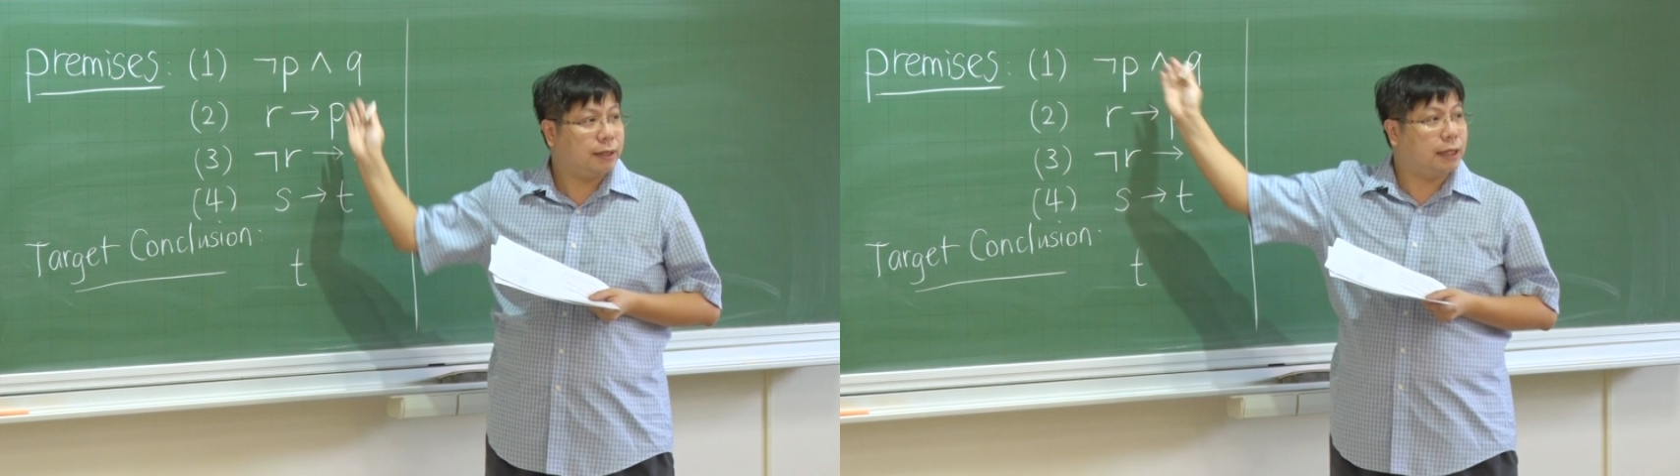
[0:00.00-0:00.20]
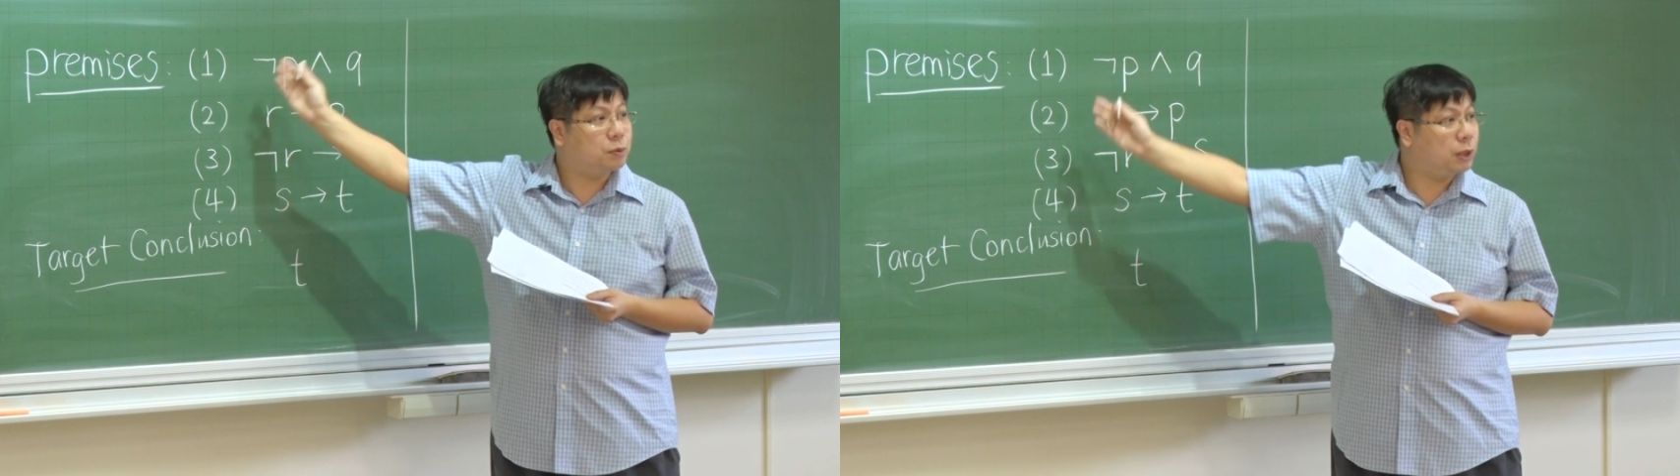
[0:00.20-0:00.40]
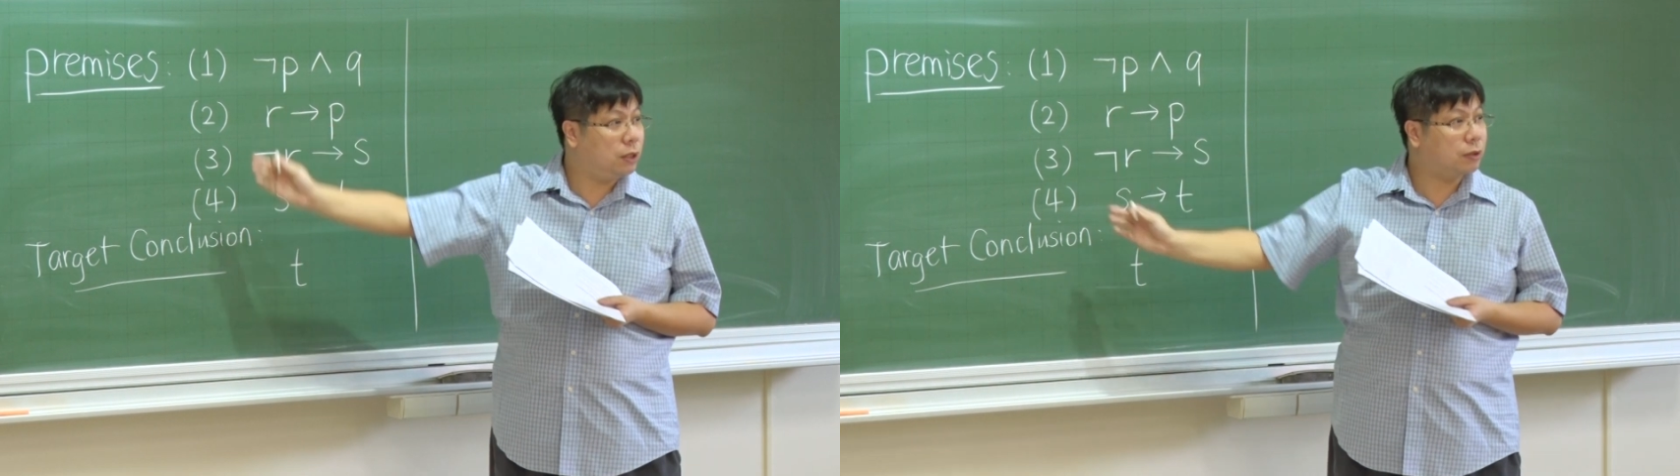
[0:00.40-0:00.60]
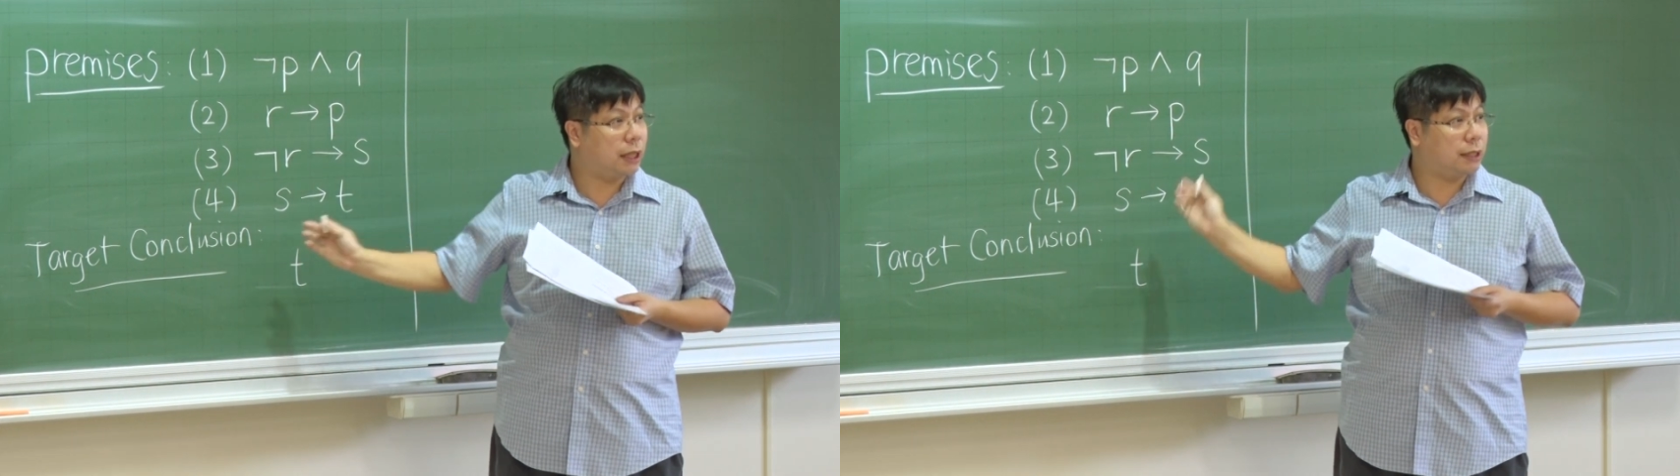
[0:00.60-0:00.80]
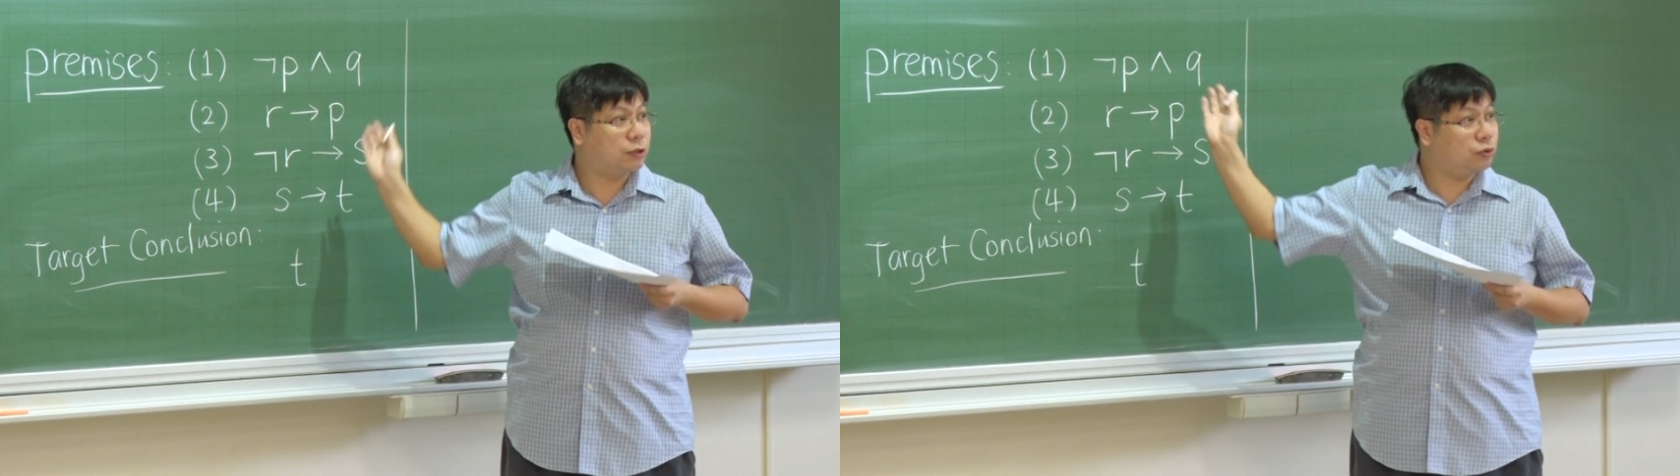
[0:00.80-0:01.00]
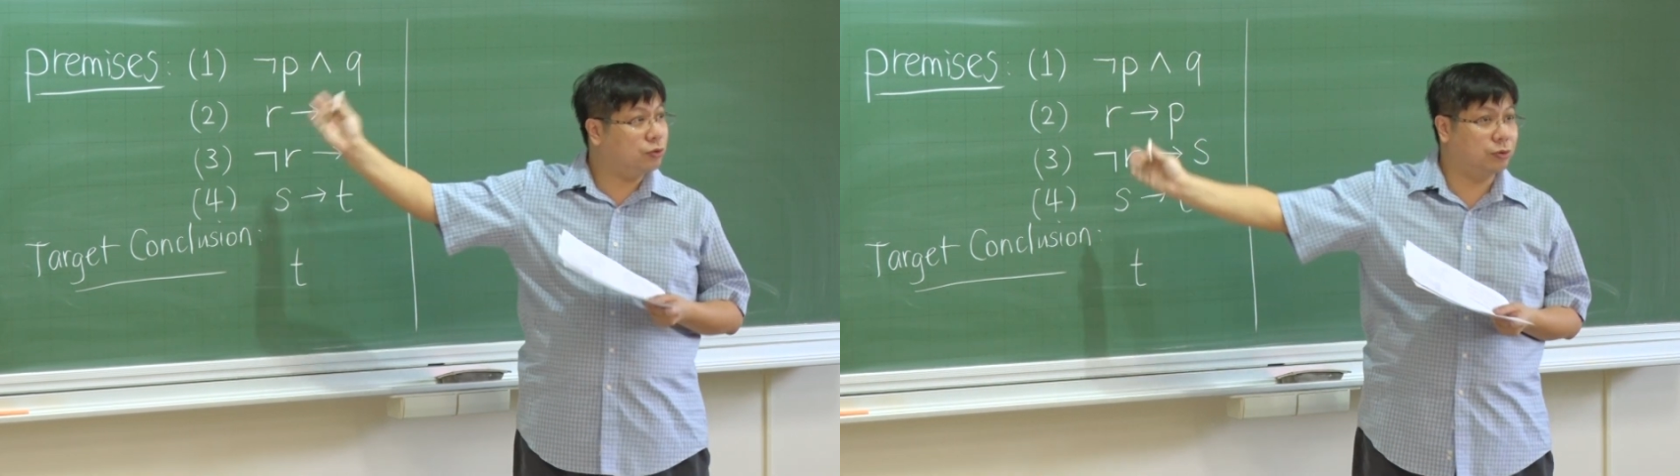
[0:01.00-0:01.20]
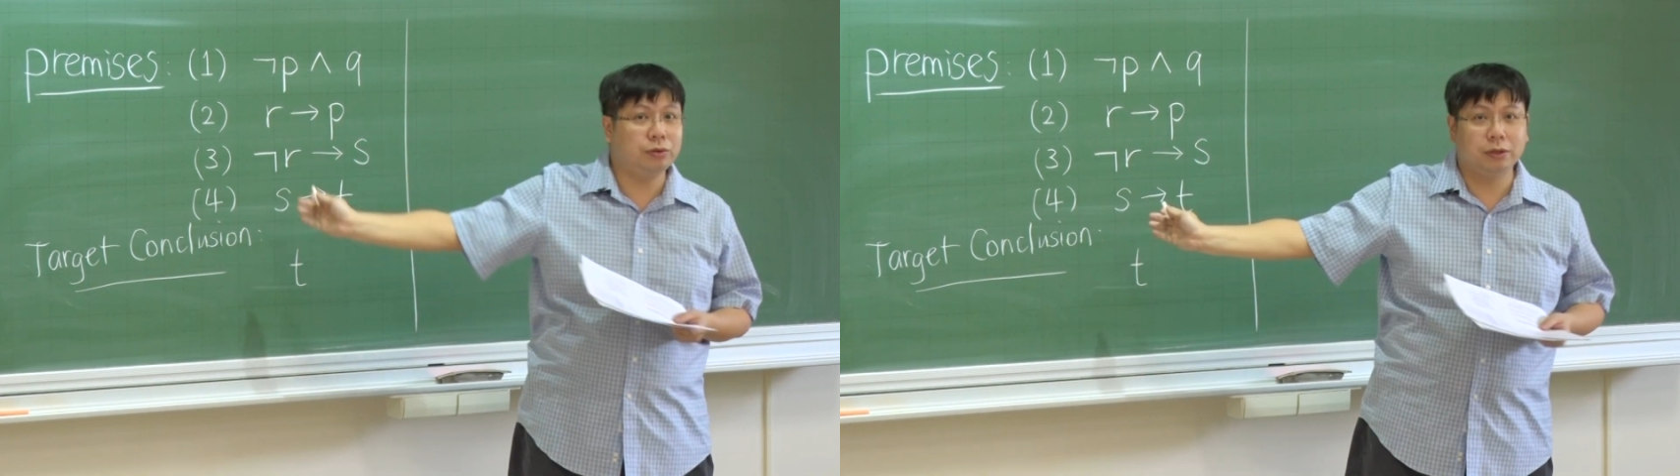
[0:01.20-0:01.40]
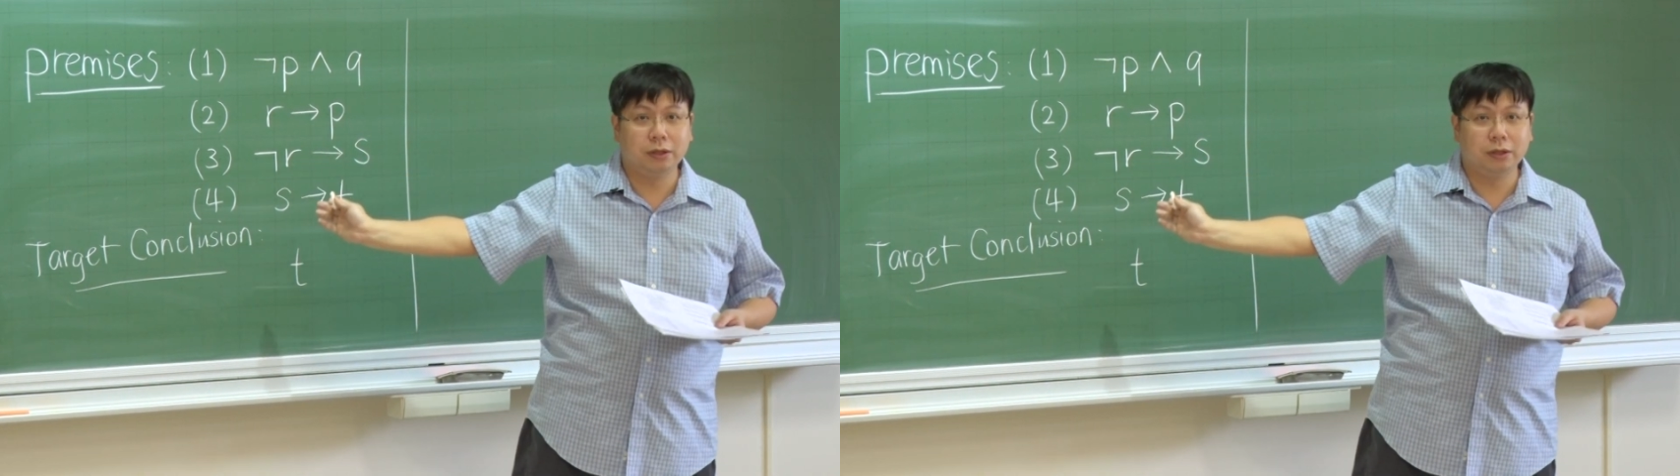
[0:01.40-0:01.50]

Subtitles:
that we know that are true,